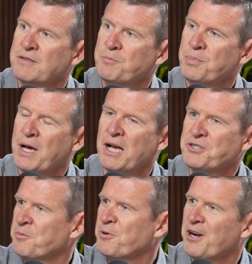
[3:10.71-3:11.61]

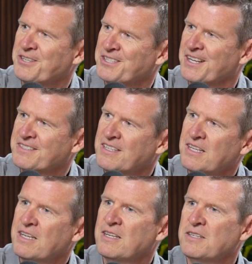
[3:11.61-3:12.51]
passion project,
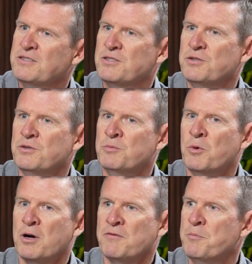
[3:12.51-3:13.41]
to
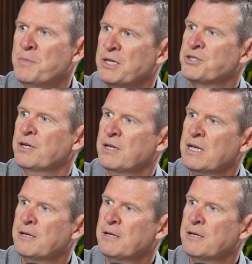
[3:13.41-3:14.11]
more of a mission,